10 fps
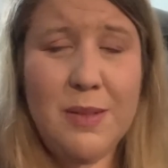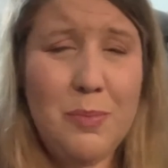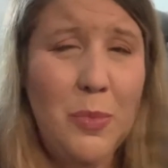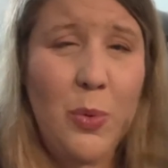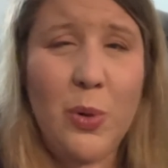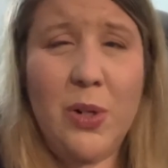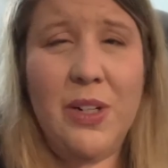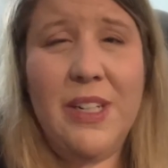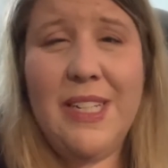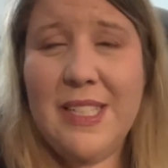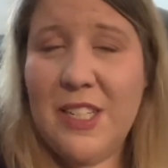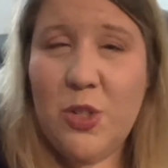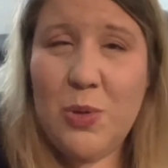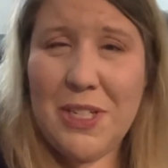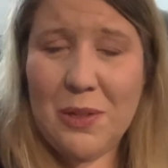more easy
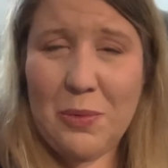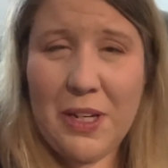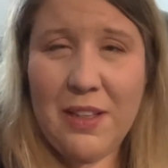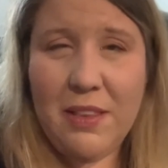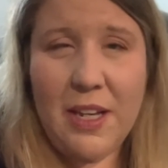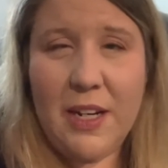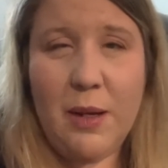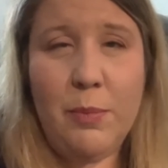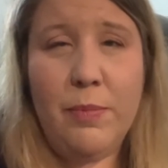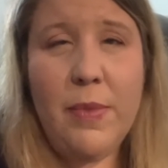to deal with. And I'm